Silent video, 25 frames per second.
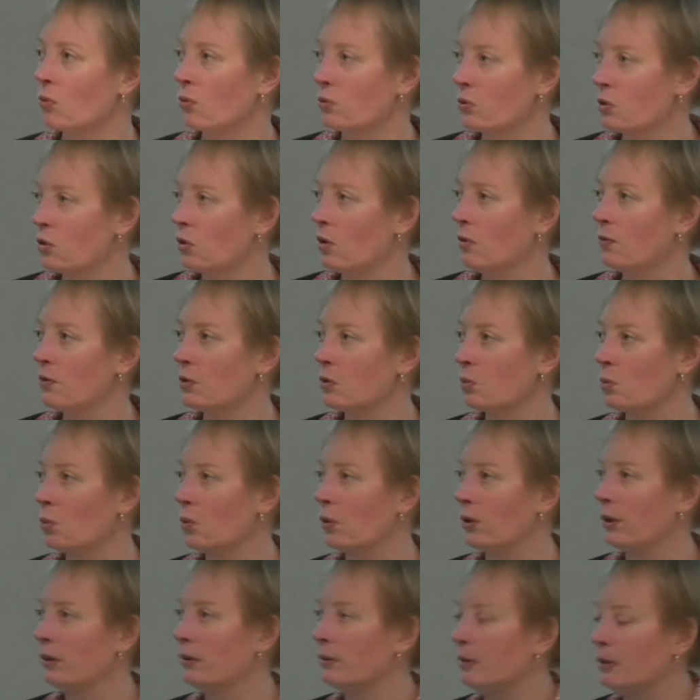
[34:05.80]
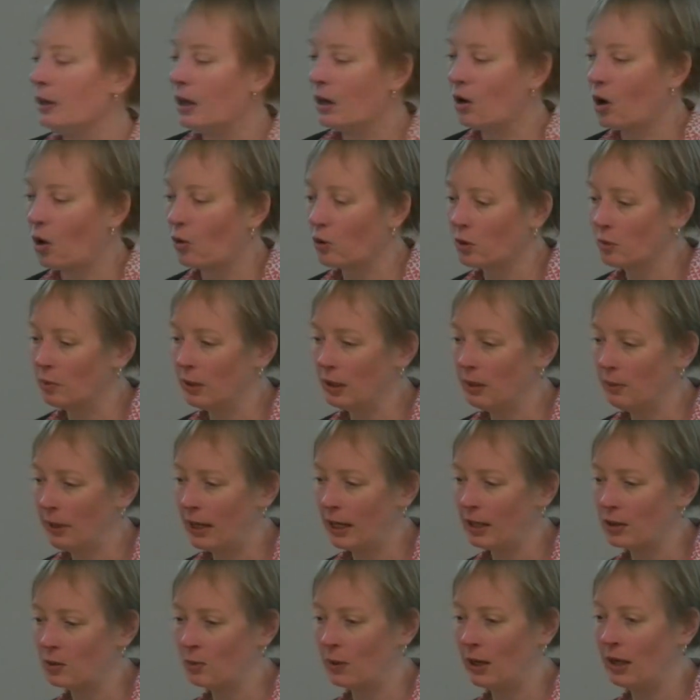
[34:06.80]
or surface water and ultimately
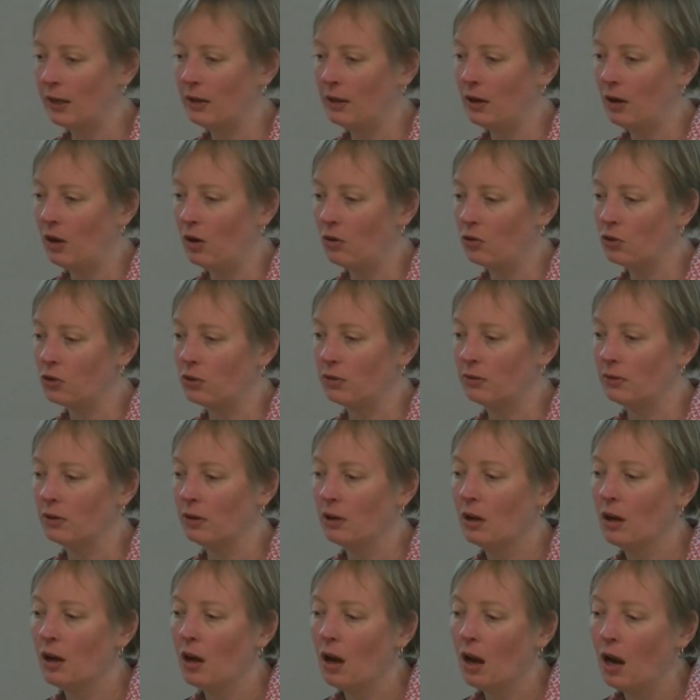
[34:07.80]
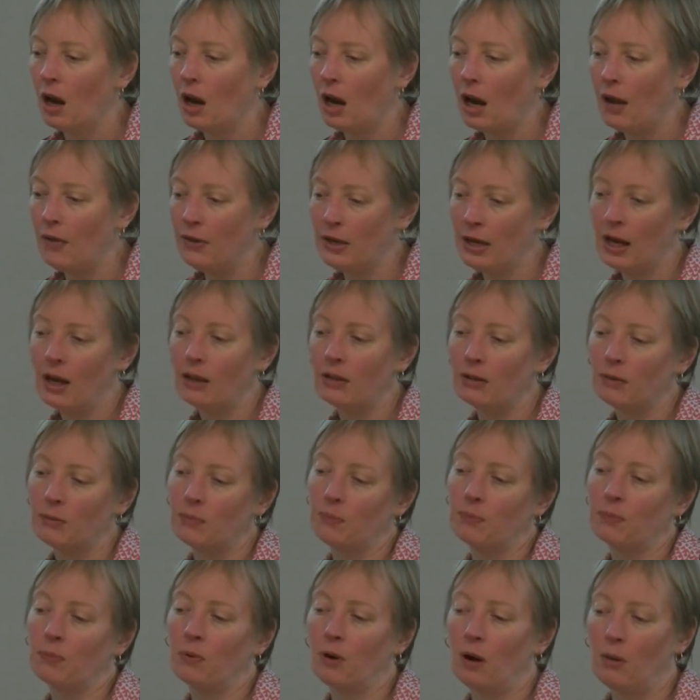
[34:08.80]
make its way to the ocean. And the other
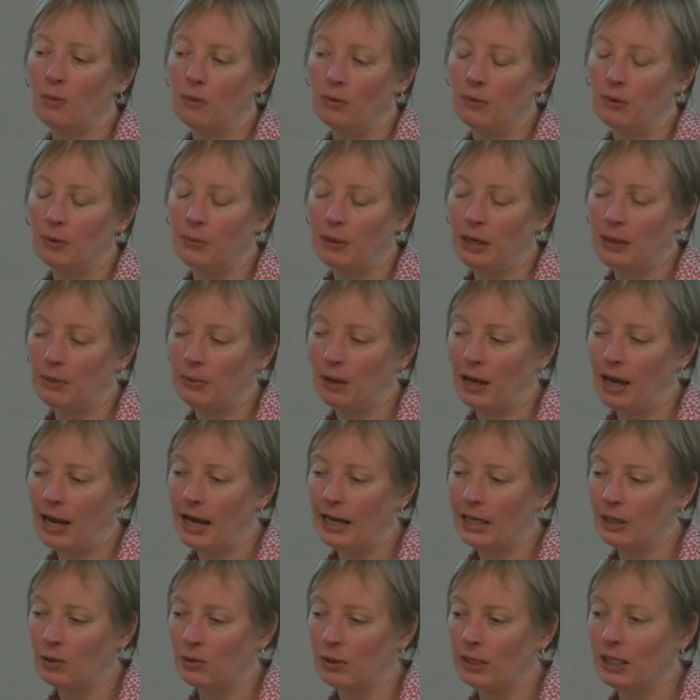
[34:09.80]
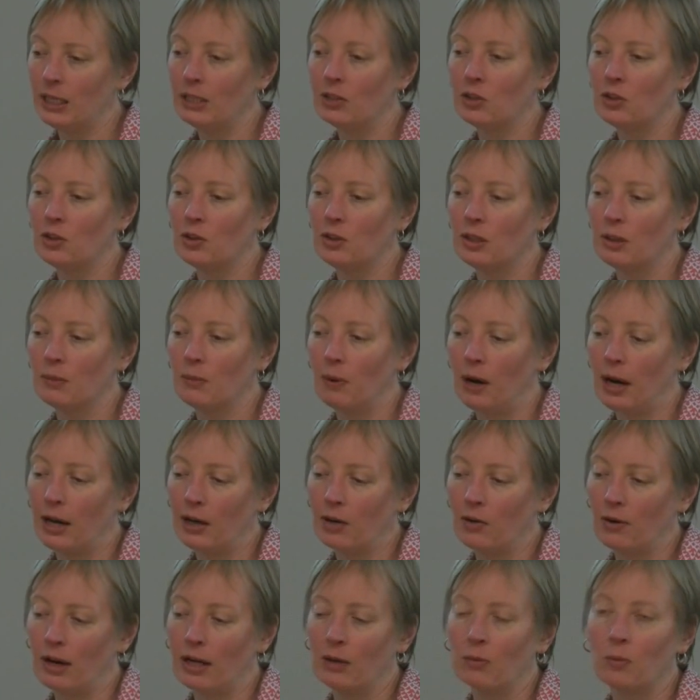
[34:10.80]
problem that people argue against using
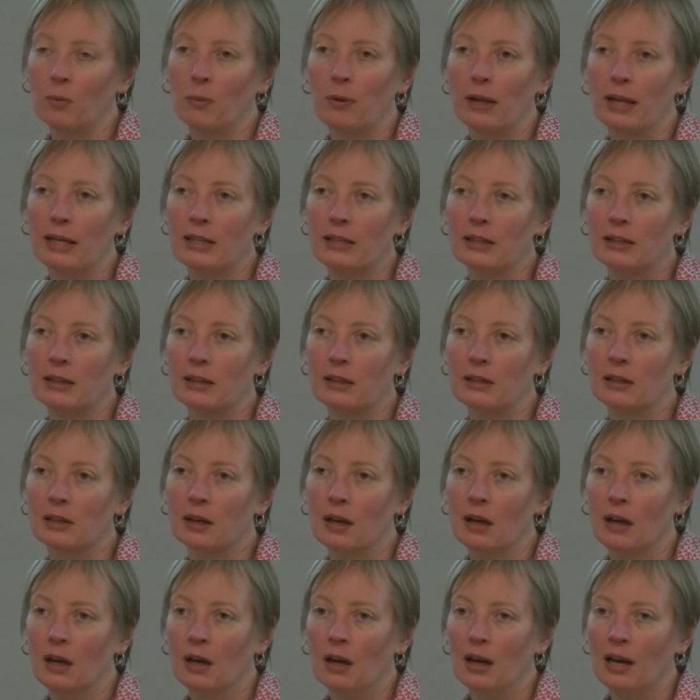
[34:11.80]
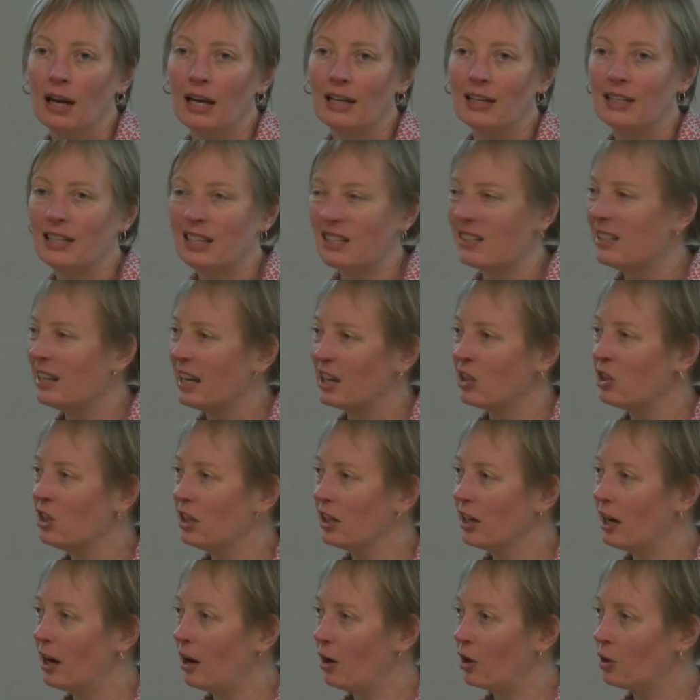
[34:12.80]
biodegradable plastics, it doesn't actually
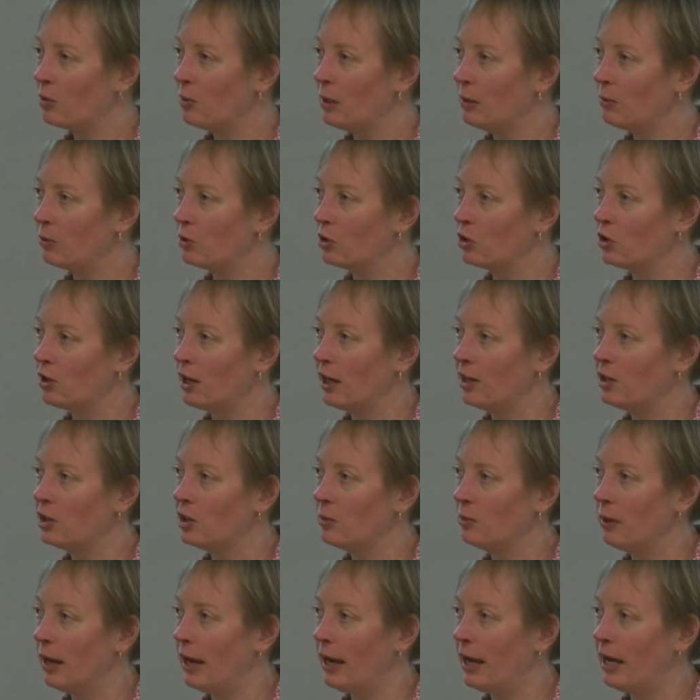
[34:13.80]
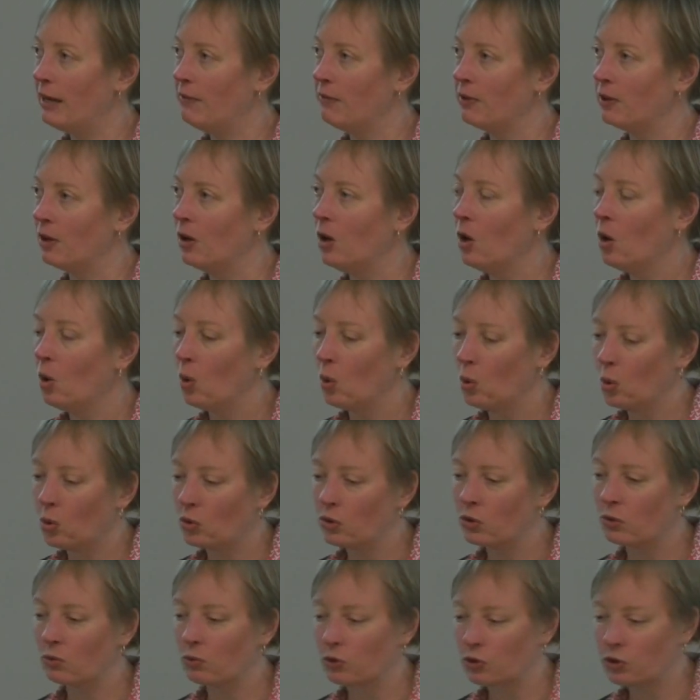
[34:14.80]
encourage people to change their behaviour or
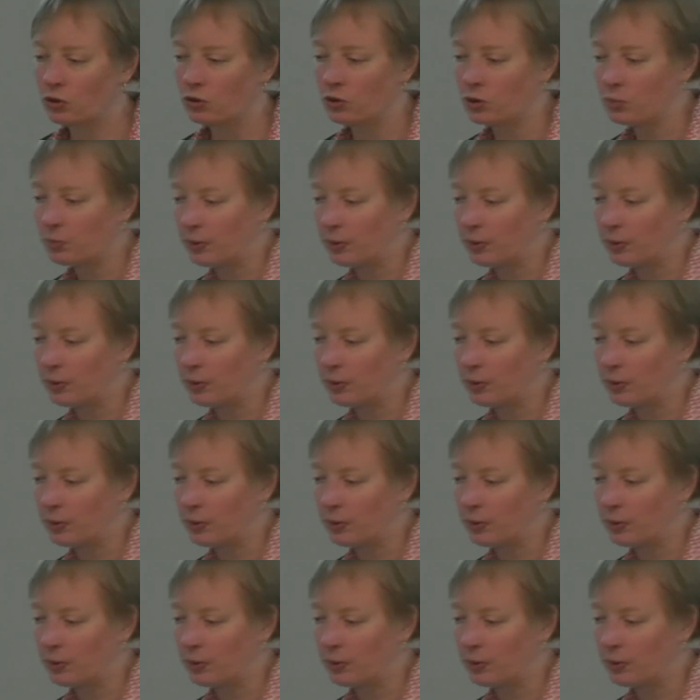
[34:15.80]
to reduce